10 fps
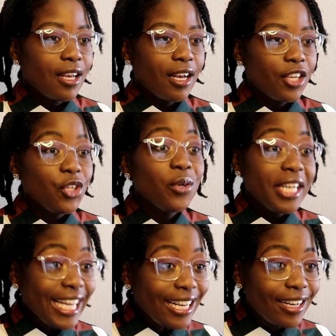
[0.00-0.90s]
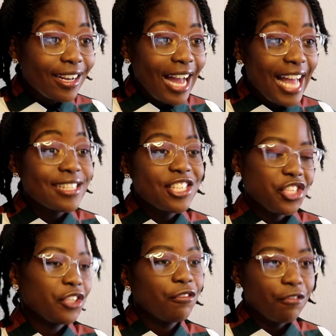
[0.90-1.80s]
uh, unique and
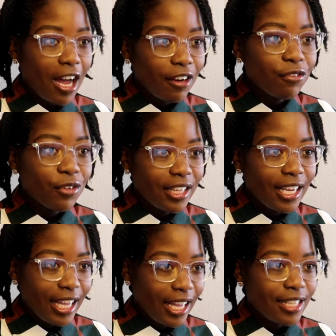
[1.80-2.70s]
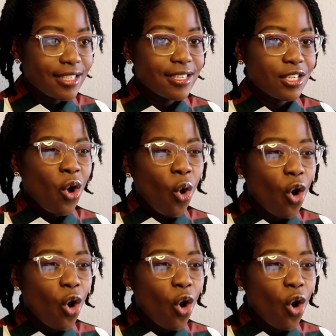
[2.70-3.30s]
still fun for the kids